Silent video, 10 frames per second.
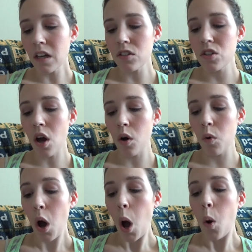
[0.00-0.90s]

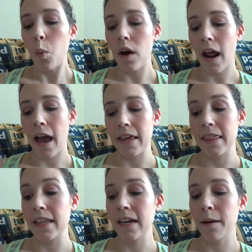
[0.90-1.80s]
So what I
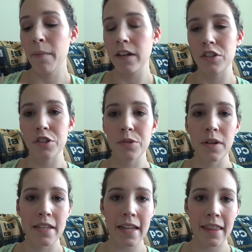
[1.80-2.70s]
think I might do
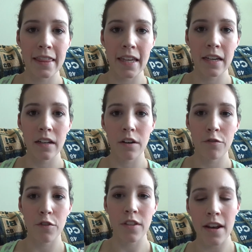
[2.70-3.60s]
is I think
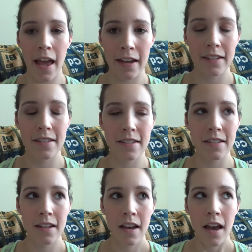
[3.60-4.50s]
for the
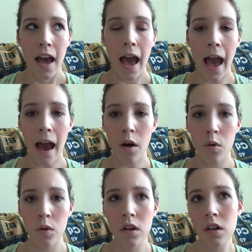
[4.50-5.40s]
next
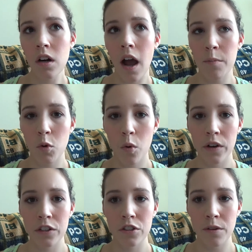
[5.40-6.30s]
hour, I'm
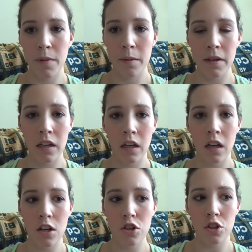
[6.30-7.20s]
going to maybe